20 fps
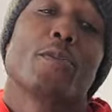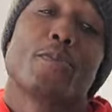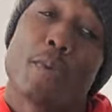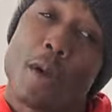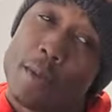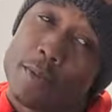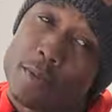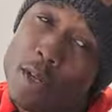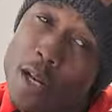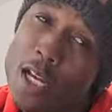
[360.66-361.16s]

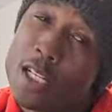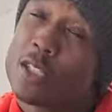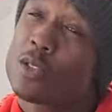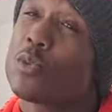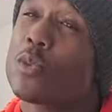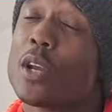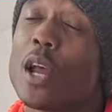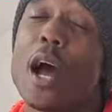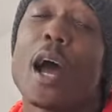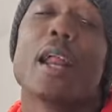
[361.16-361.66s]
pump. So that's
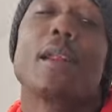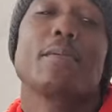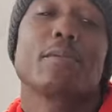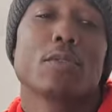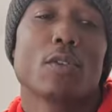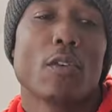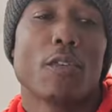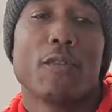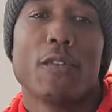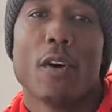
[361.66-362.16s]
three items
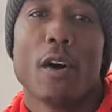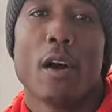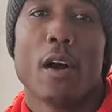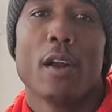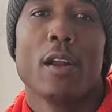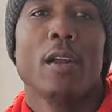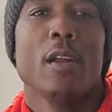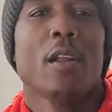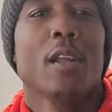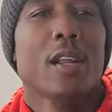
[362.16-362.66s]
so far.
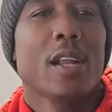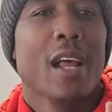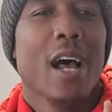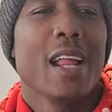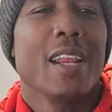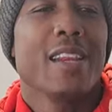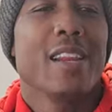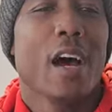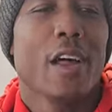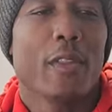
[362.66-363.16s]

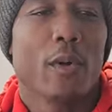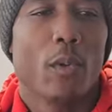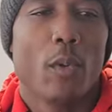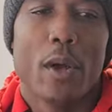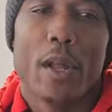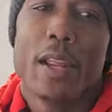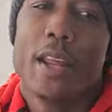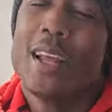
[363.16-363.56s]
Another one.